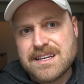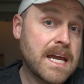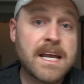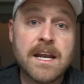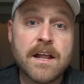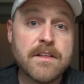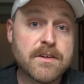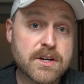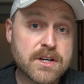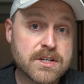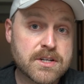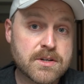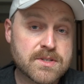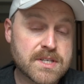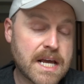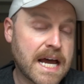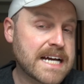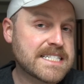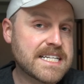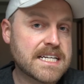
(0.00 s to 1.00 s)
In other good
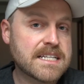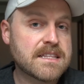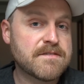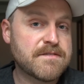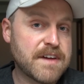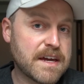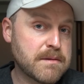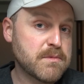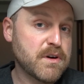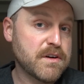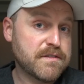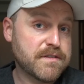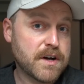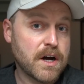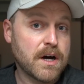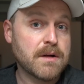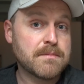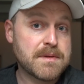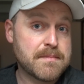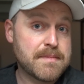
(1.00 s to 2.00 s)
news, I did, Van Moof
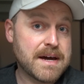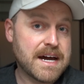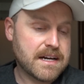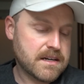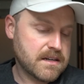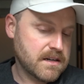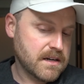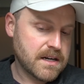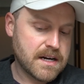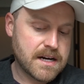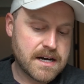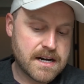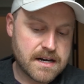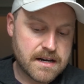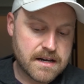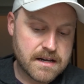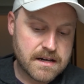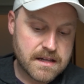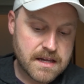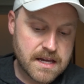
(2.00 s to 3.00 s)
called me back
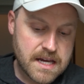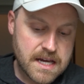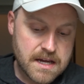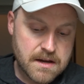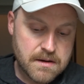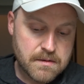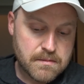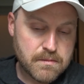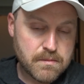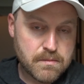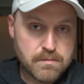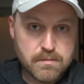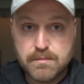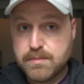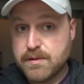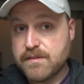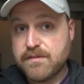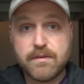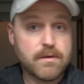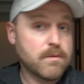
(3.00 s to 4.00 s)
uh,
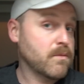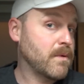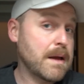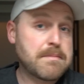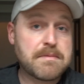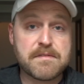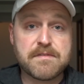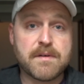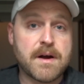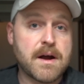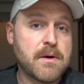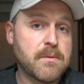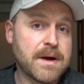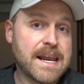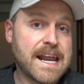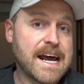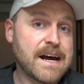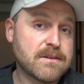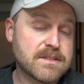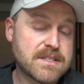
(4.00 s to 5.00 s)
before, right before I
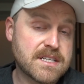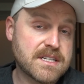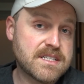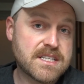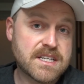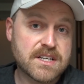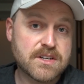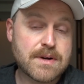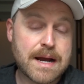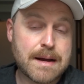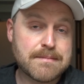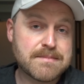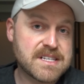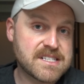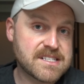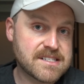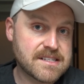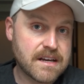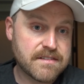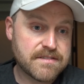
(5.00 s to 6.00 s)
went out to grab
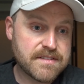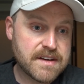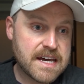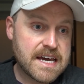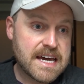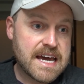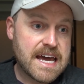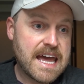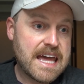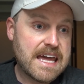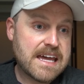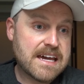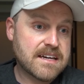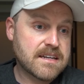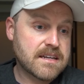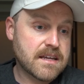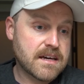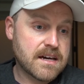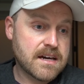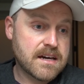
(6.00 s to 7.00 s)
this stuff.
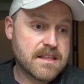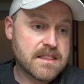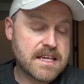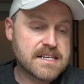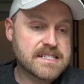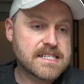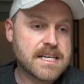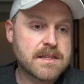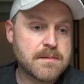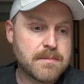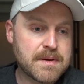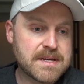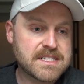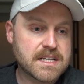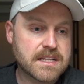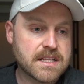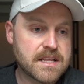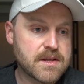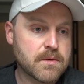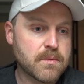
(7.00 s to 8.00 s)
And uh, they said that
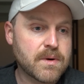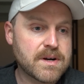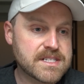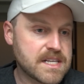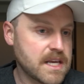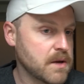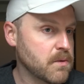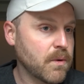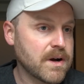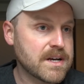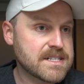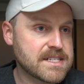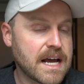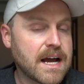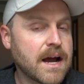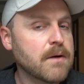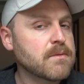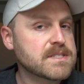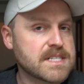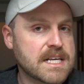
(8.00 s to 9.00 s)
basically there was, it was,
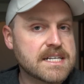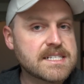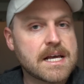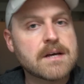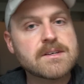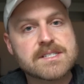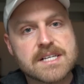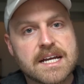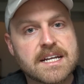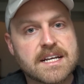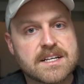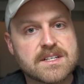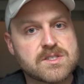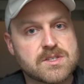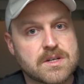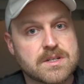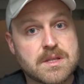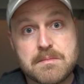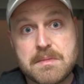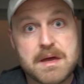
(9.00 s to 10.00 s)
I was, cause I was kind of
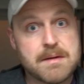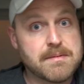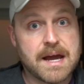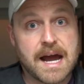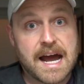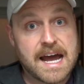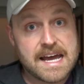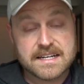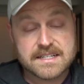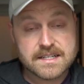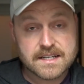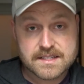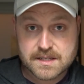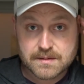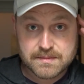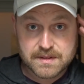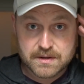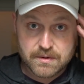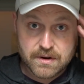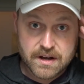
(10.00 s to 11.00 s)
concerned that maybe I had done
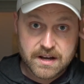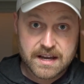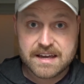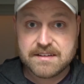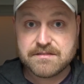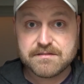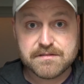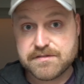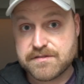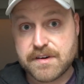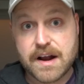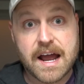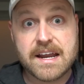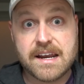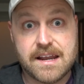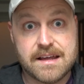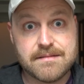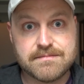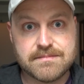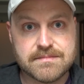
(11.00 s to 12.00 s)
something wrong and
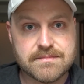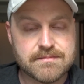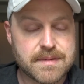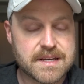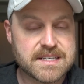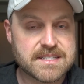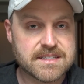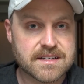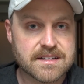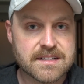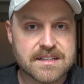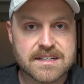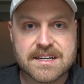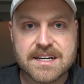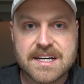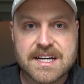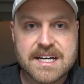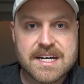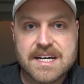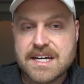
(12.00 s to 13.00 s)
fried it
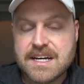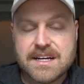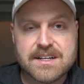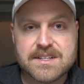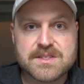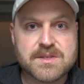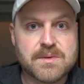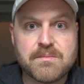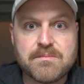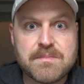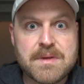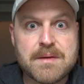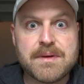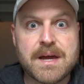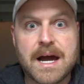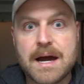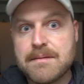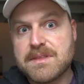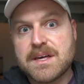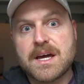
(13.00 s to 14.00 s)
basically, because
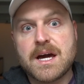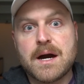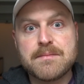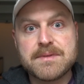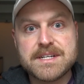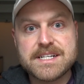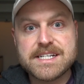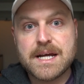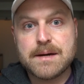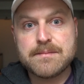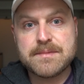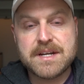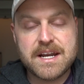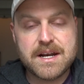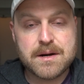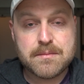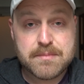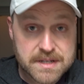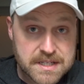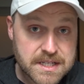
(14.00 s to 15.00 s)
maybe I'm the common
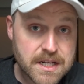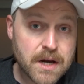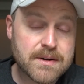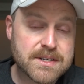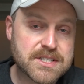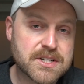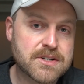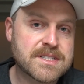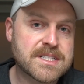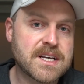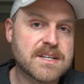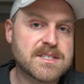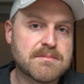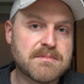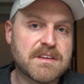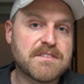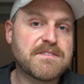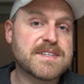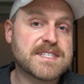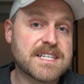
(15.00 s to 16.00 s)
denominator. But no, it turns out
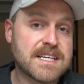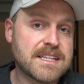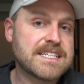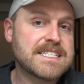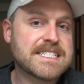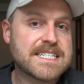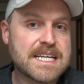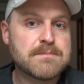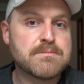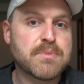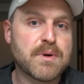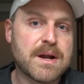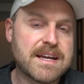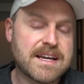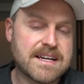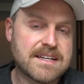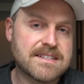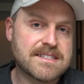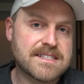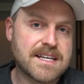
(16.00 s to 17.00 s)
something physically did
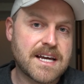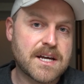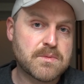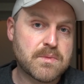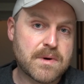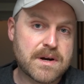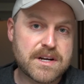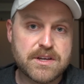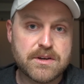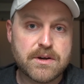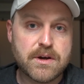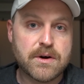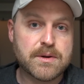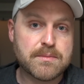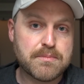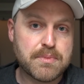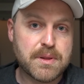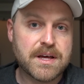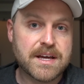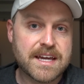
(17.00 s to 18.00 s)
break inside where you go
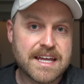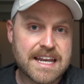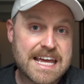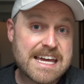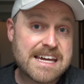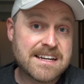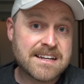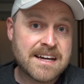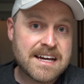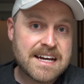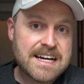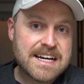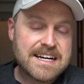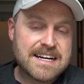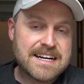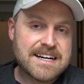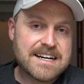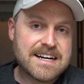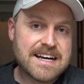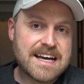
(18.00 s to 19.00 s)
to plug it in,
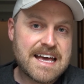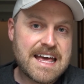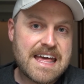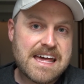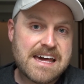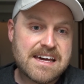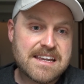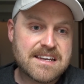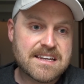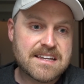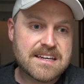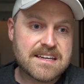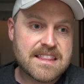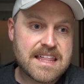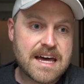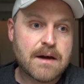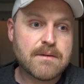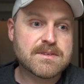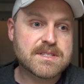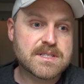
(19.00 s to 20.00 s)
uh, and
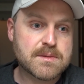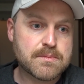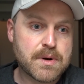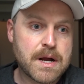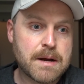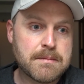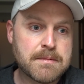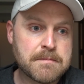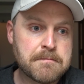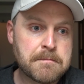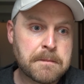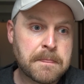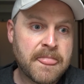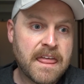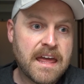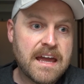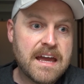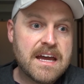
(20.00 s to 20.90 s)
that was the problem.